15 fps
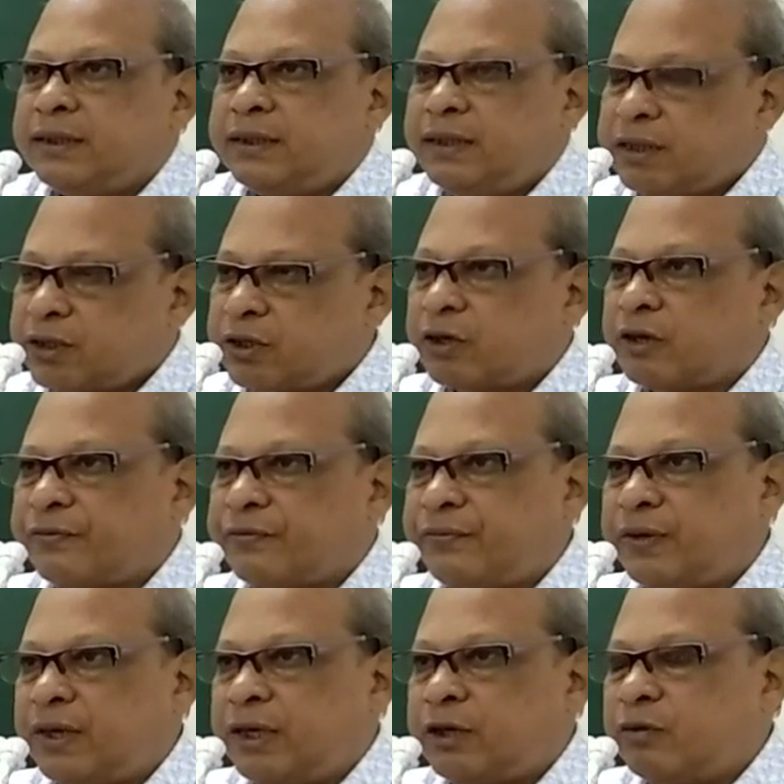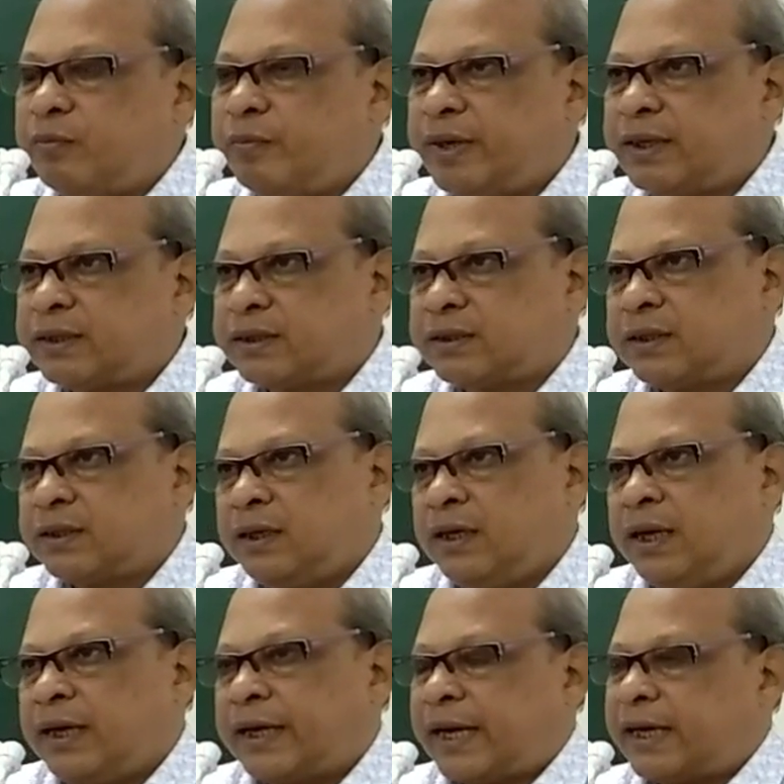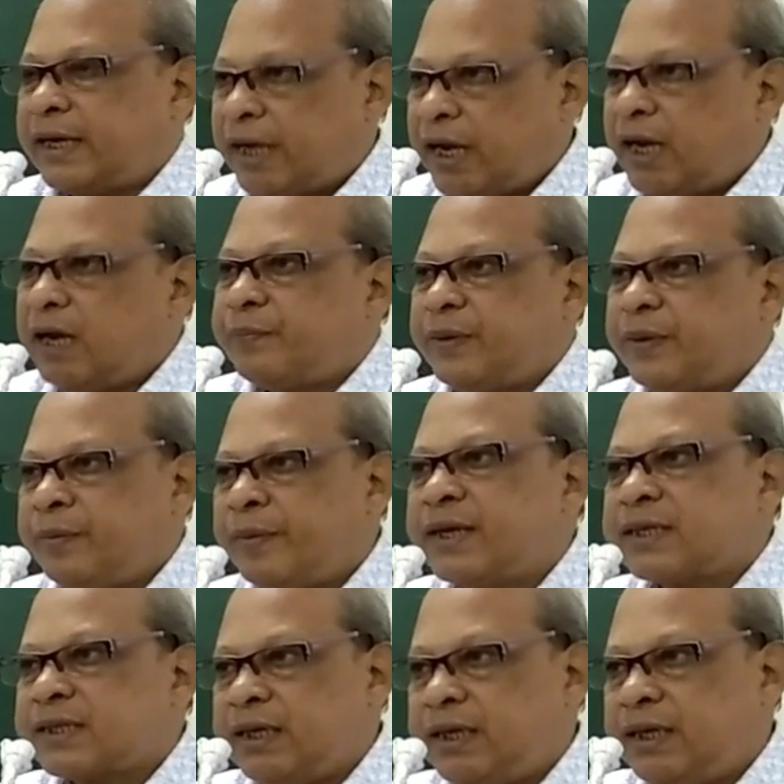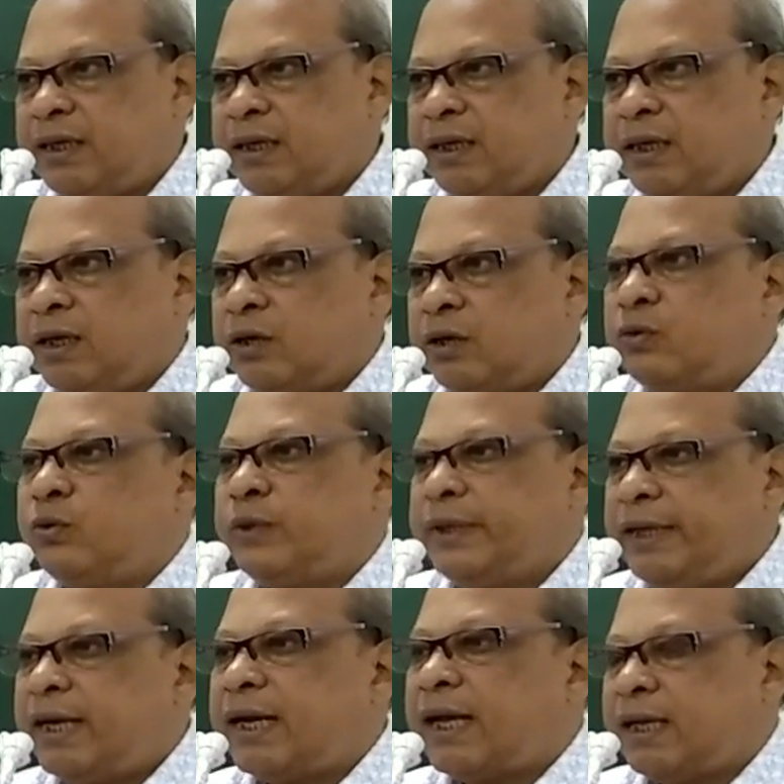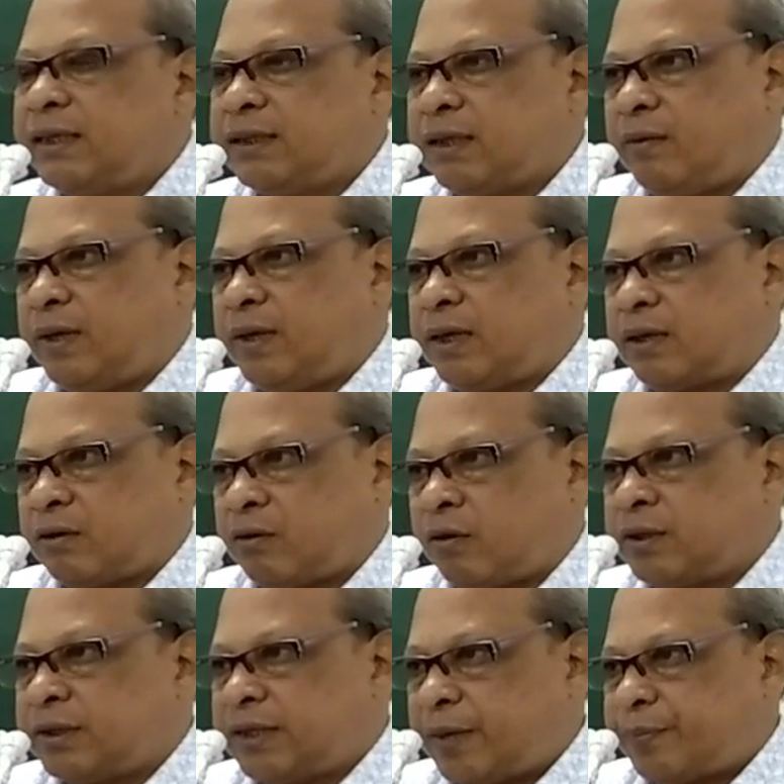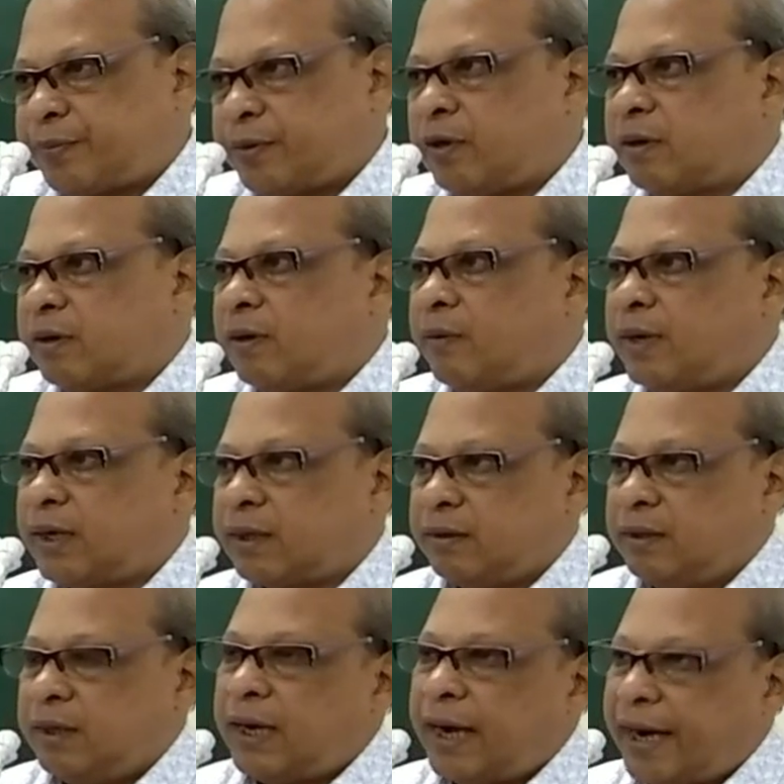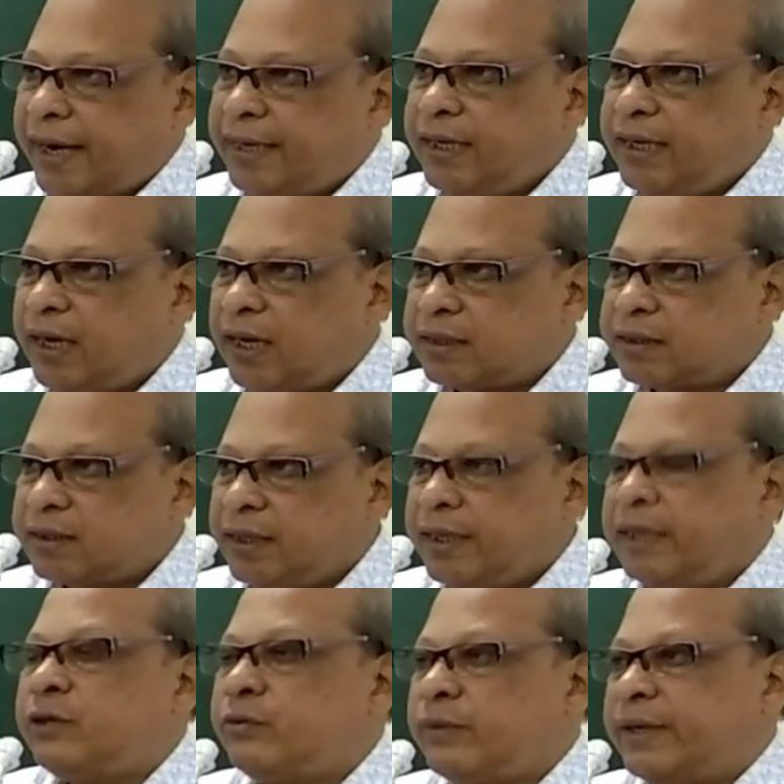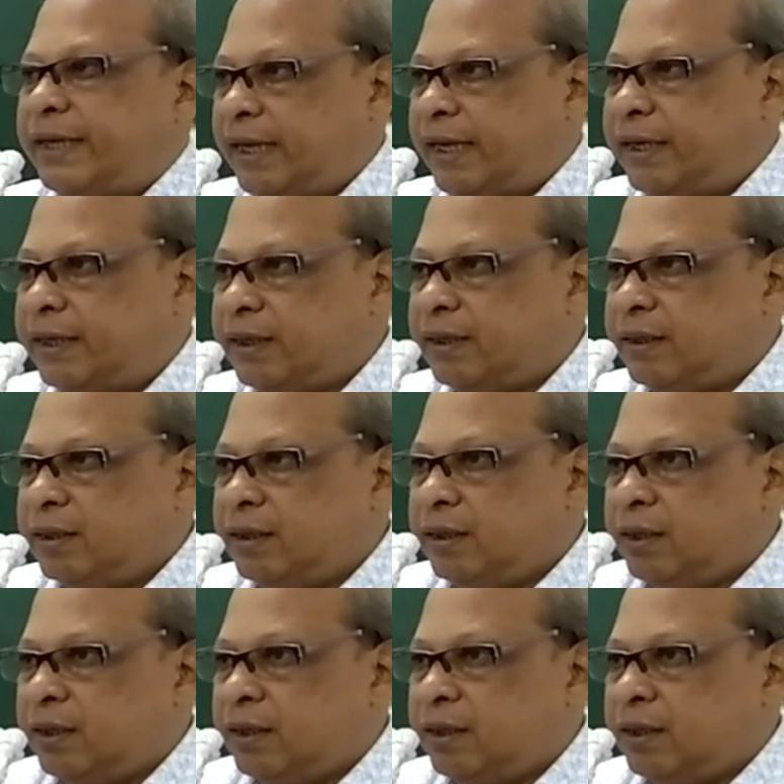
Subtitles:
These sort of equipments can help immensely to realize our concept or our ideas into a reality.